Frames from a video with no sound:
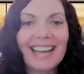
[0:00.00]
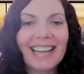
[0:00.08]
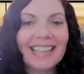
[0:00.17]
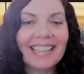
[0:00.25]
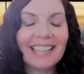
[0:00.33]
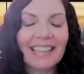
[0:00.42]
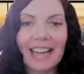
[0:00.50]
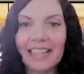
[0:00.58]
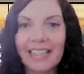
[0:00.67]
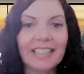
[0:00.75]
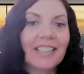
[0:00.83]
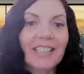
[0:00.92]
I
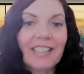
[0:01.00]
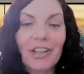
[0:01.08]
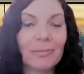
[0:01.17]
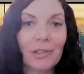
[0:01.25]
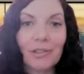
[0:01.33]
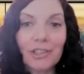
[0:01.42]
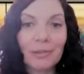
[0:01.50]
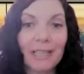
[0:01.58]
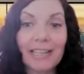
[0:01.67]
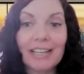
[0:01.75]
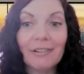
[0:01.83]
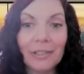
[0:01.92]
I need to stop
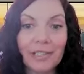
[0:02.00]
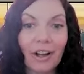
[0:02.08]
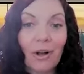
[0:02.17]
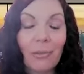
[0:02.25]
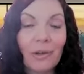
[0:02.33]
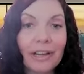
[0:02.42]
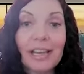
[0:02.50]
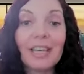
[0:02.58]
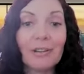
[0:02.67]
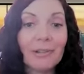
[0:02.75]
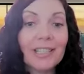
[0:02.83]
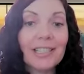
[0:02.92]
social media. It was almost
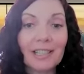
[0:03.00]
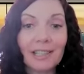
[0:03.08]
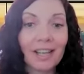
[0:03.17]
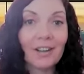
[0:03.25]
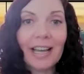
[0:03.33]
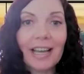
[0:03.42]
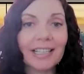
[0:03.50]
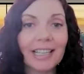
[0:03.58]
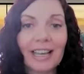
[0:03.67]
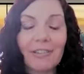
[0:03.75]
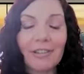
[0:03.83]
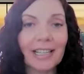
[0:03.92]
I think it was later
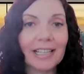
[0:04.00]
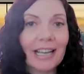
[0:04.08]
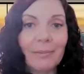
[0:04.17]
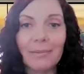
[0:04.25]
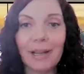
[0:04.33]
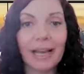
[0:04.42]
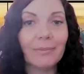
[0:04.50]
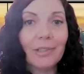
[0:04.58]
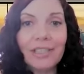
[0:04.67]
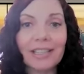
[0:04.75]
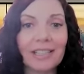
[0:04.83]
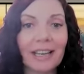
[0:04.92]
that day. I was like, I'm
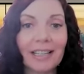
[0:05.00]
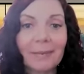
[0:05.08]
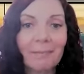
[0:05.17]
I'm just